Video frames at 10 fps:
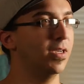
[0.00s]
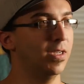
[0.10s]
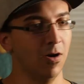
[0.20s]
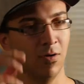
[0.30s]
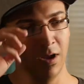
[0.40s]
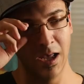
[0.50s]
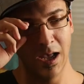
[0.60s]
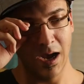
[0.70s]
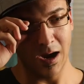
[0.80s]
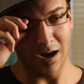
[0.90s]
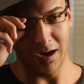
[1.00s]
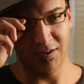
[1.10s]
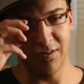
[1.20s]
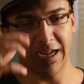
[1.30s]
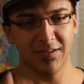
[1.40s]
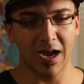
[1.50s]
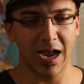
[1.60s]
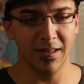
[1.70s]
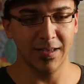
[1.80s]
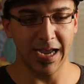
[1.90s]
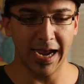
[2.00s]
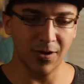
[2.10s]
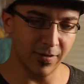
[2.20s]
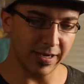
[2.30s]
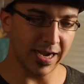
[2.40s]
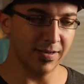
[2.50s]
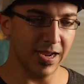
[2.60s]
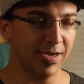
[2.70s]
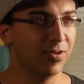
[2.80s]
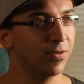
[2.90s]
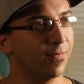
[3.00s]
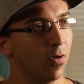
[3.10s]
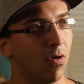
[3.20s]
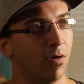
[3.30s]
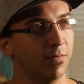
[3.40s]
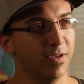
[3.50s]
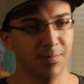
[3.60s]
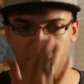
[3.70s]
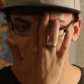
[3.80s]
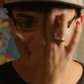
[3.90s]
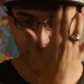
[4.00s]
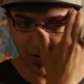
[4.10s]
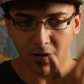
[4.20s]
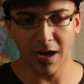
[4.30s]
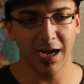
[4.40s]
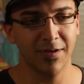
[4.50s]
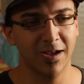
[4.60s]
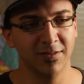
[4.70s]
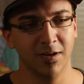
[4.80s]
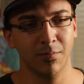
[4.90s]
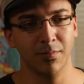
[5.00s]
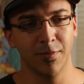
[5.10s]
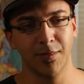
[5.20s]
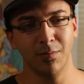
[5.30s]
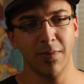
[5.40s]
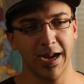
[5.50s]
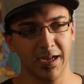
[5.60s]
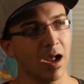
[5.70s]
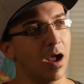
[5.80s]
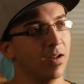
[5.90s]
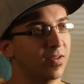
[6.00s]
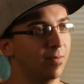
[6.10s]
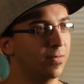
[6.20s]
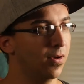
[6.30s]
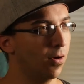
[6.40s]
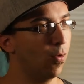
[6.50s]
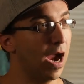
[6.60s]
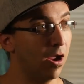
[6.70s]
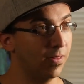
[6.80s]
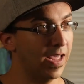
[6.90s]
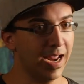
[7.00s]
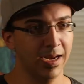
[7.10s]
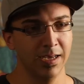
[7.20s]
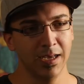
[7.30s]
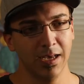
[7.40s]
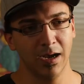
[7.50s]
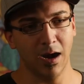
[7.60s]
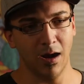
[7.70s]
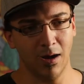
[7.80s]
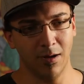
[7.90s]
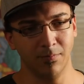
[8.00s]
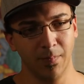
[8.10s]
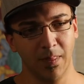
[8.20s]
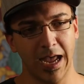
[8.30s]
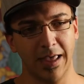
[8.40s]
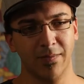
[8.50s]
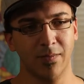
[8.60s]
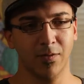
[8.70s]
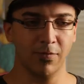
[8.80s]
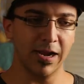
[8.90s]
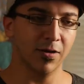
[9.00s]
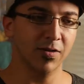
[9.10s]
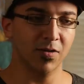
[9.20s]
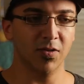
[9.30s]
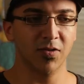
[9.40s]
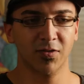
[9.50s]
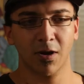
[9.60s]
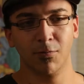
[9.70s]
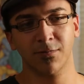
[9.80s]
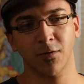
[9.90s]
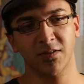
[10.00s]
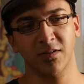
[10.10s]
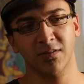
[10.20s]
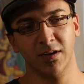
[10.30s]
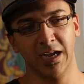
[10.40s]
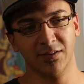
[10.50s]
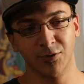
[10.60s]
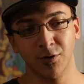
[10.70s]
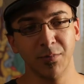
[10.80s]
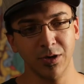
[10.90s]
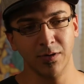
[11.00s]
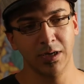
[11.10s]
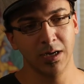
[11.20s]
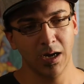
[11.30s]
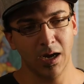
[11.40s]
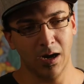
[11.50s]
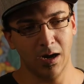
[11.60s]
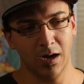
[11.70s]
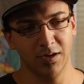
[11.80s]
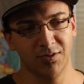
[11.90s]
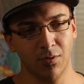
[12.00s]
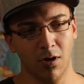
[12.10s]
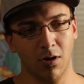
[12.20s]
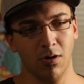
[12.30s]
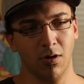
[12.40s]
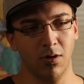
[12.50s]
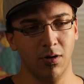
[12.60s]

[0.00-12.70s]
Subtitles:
you know. So that's kind of the angle that I took for all these pieces. So they all kind of have some thematic concept around that. And the record has also doubled for us as a tribute to our